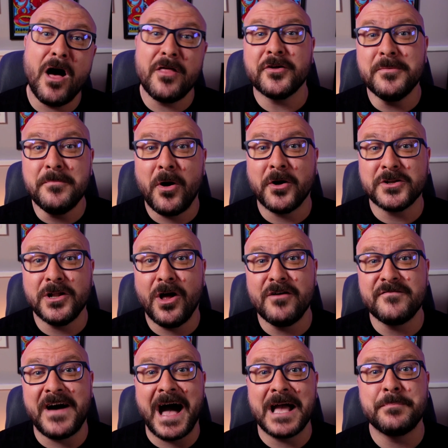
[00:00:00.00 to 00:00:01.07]
other model
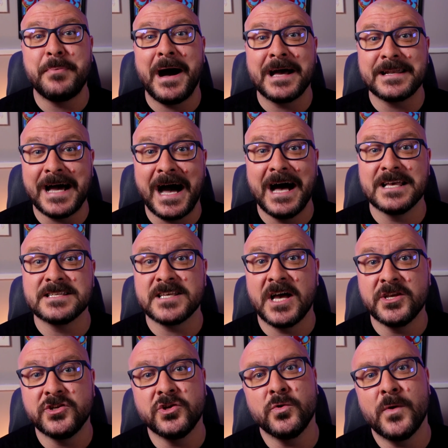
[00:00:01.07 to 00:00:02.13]
of iPad has a
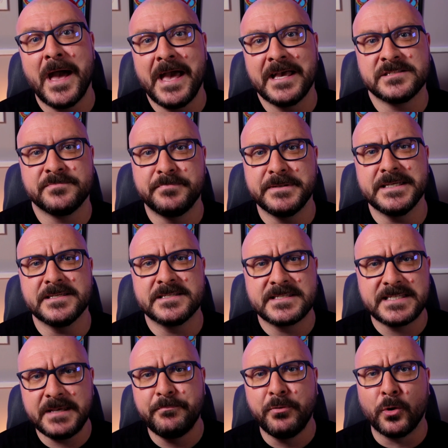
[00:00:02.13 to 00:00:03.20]

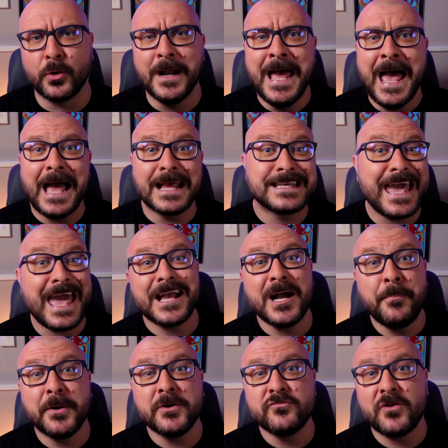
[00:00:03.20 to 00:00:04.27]
USB-C port, and getting
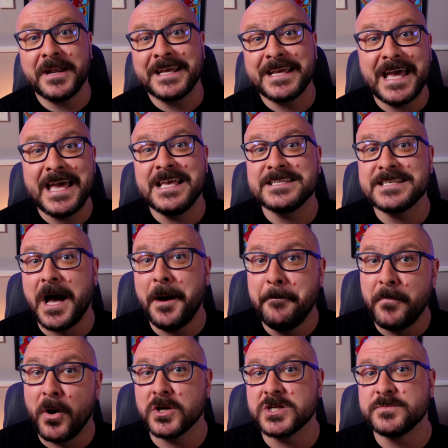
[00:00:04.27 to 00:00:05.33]
up and running is a
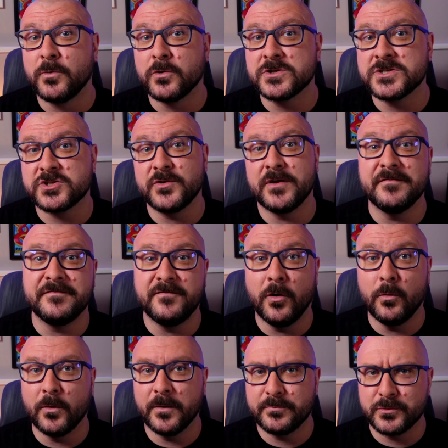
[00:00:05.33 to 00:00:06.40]
much more
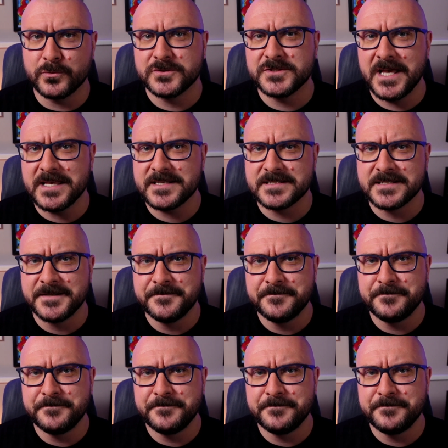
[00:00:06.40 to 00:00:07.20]
straightforward process.